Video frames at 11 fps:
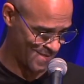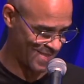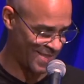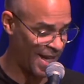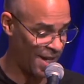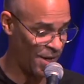
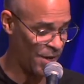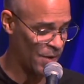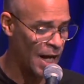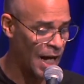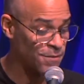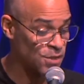There.
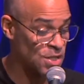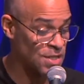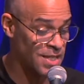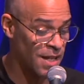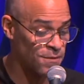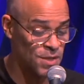I've just
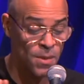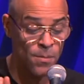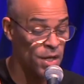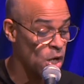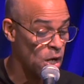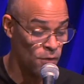saved some
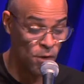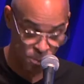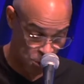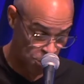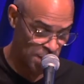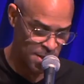money off our
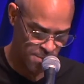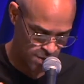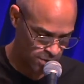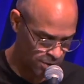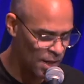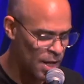morning
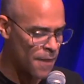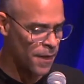meal.